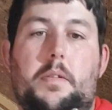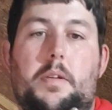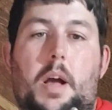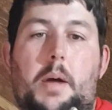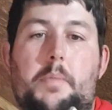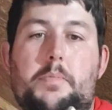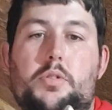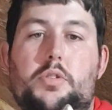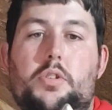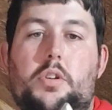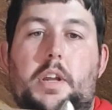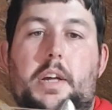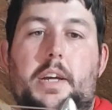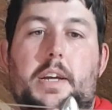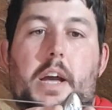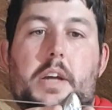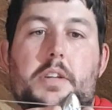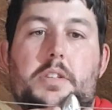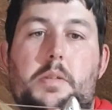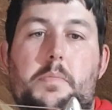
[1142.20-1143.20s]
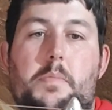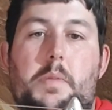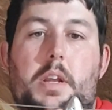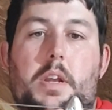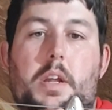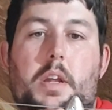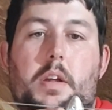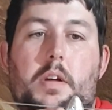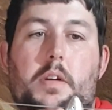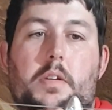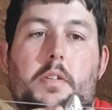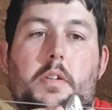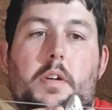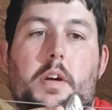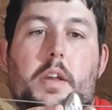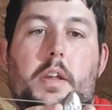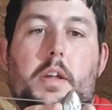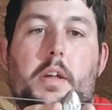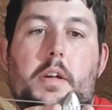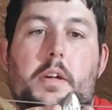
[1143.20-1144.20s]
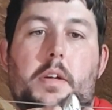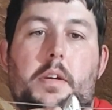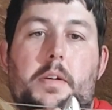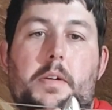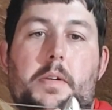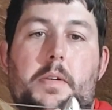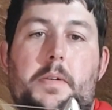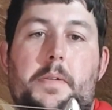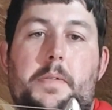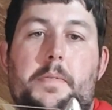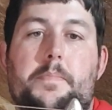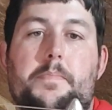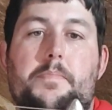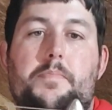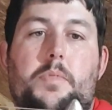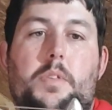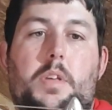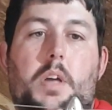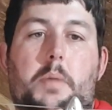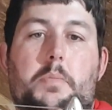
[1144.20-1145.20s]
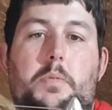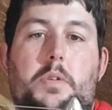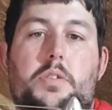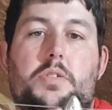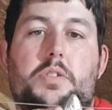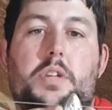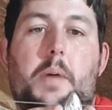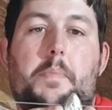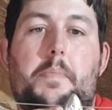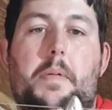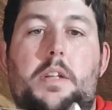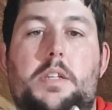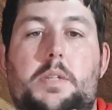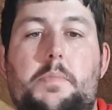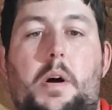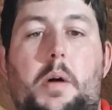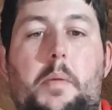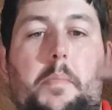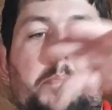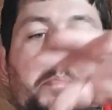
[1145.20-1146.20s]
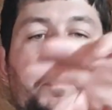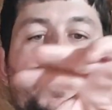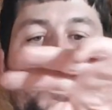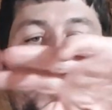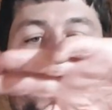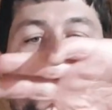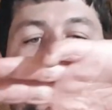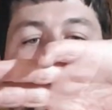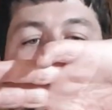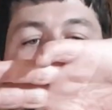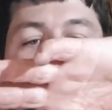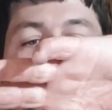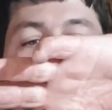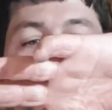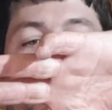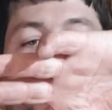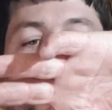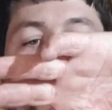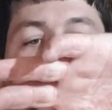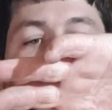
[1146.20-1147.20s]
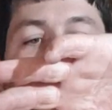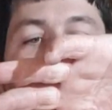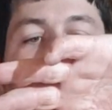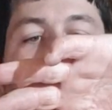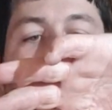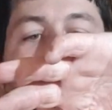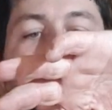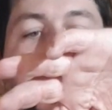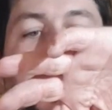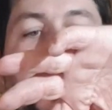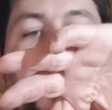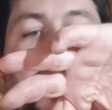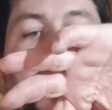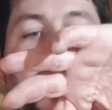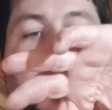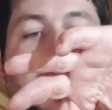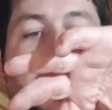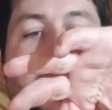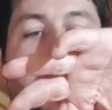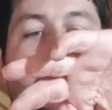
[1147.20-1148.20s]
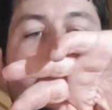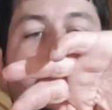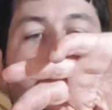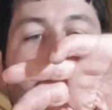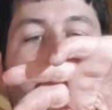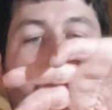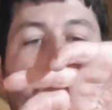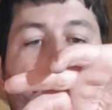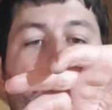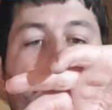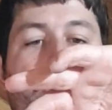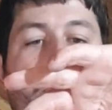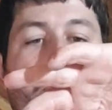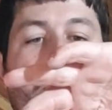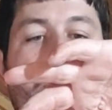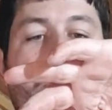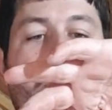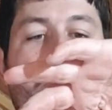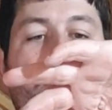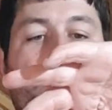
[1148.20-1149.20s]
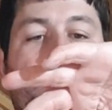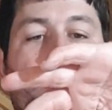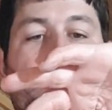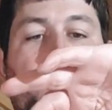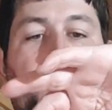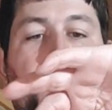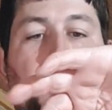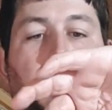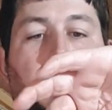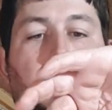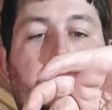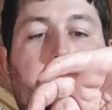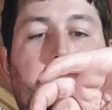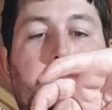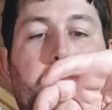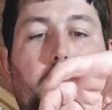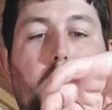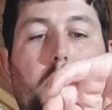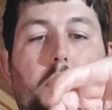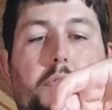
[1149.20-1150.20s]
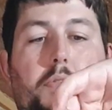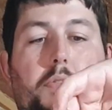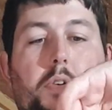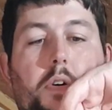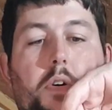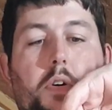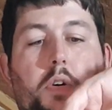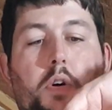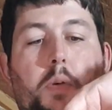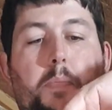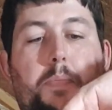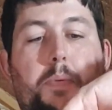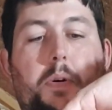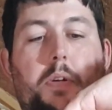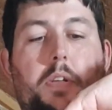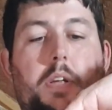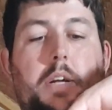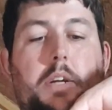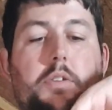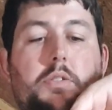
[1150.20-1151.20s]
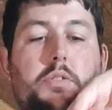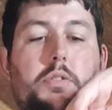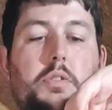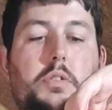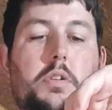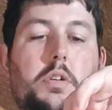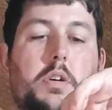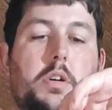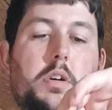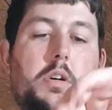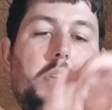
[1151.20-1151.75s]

guesstimate it. All right. I'm gonna say that's about halfway, and then what I'm gonna do is I'm just gonna fold both up like so.